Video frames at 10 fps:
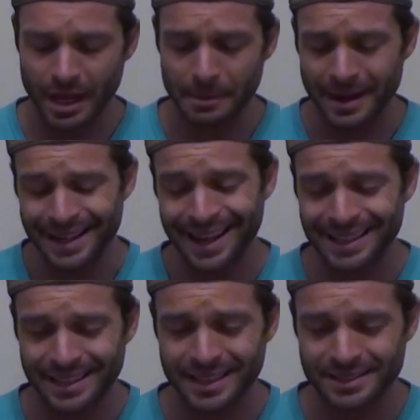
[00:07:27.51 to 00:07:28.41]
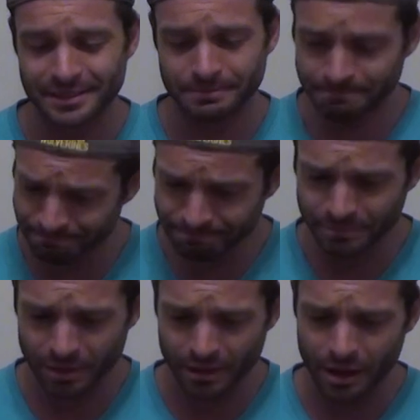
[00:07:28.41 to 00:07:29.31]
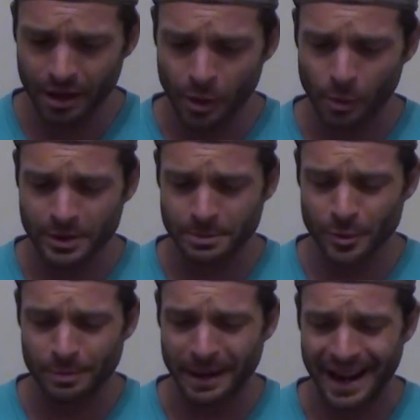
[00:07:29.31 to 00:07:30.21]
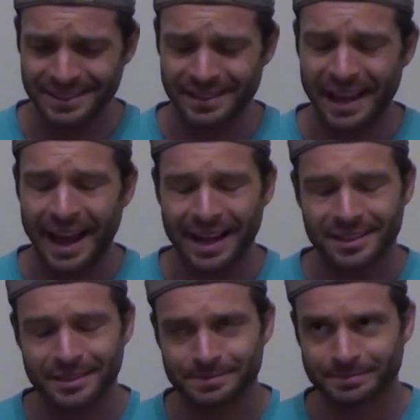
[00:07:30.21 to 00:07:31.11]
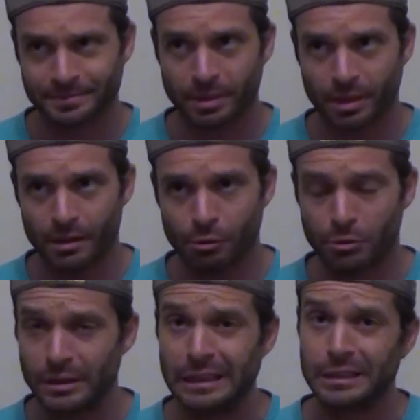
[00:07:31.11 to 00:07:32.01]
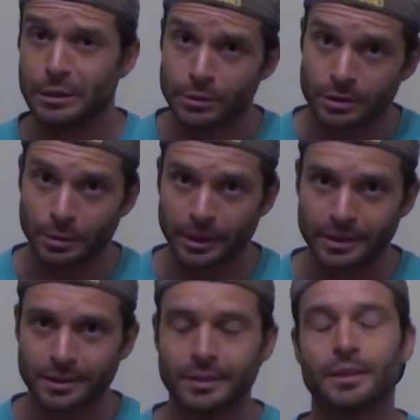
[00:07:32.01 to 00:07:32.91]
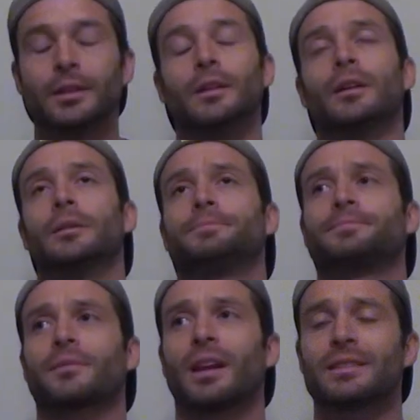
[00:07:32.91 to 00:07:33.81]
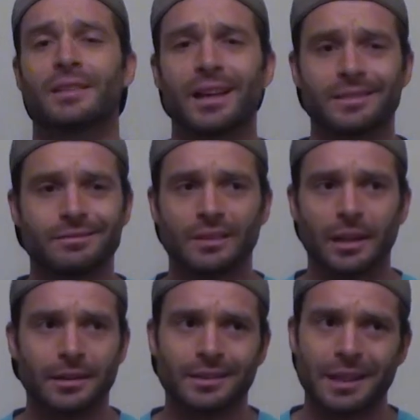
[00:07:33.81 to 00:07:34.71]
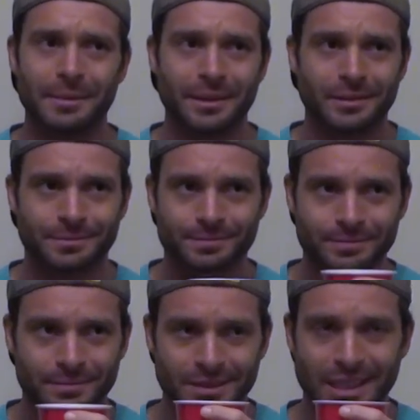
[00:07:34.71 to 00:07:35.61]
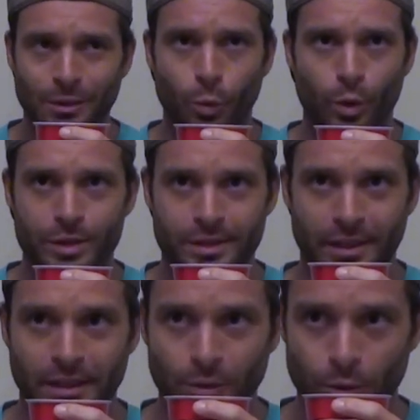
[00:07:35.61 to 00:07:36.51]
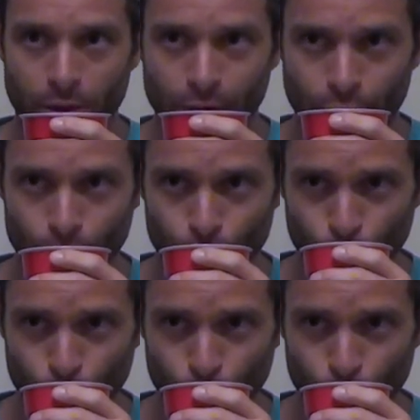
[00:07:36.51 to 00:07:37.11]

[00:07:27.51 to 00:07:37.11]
I mean, it, it, it's once you move past that, or you get used to it, it's not. Uh, I mean, it's not the worst thing in the world.